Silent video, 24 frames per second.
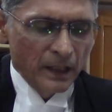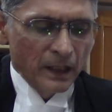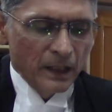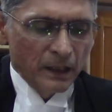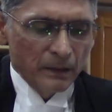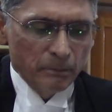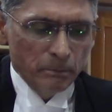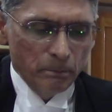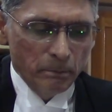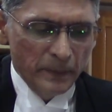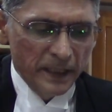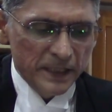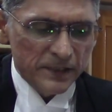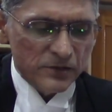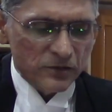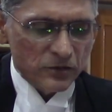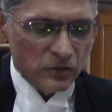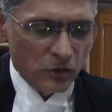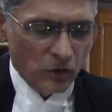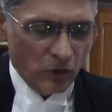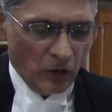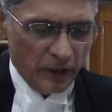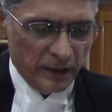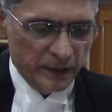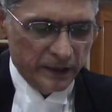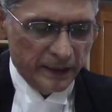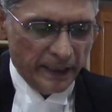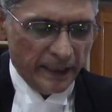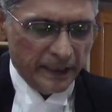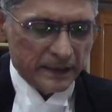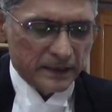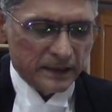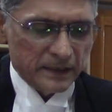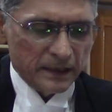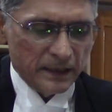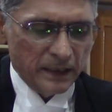
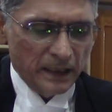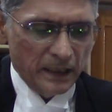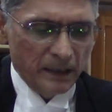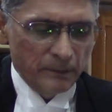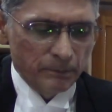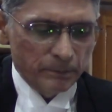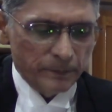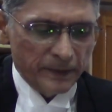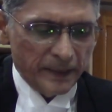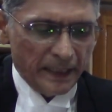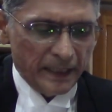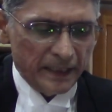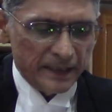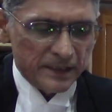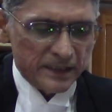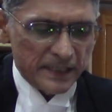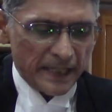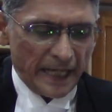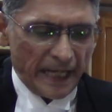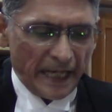Misconduct implies